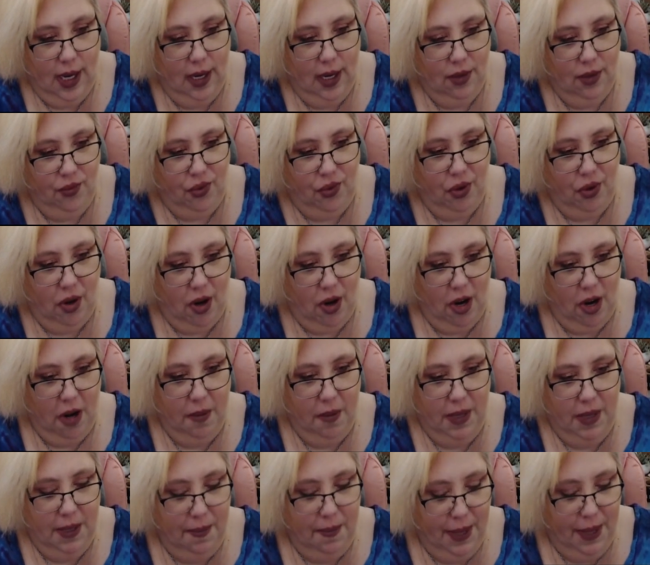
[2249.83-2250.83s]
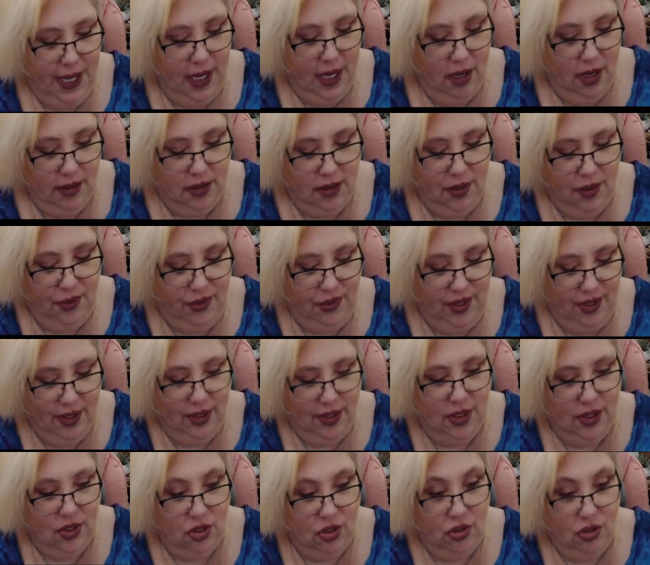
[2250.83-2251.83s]
for Army, but he also
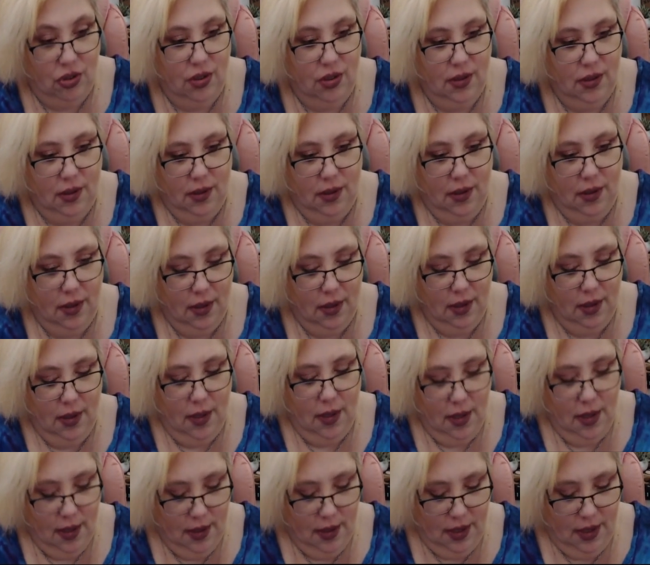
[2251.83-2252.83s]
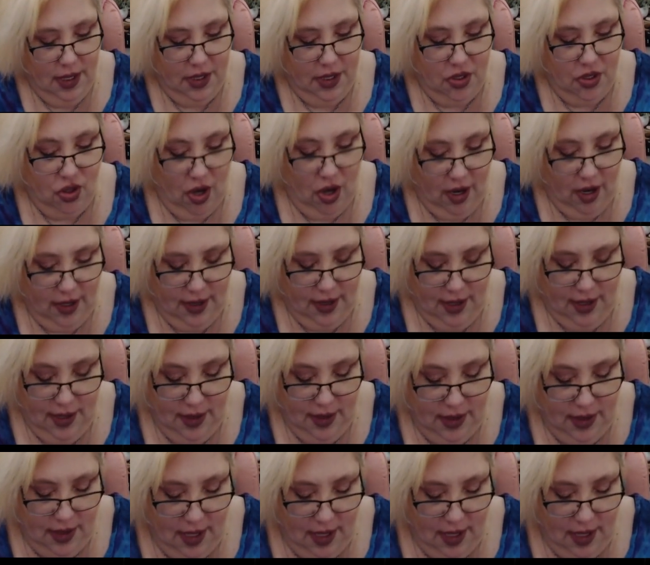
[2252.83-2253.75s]
feels this darkness.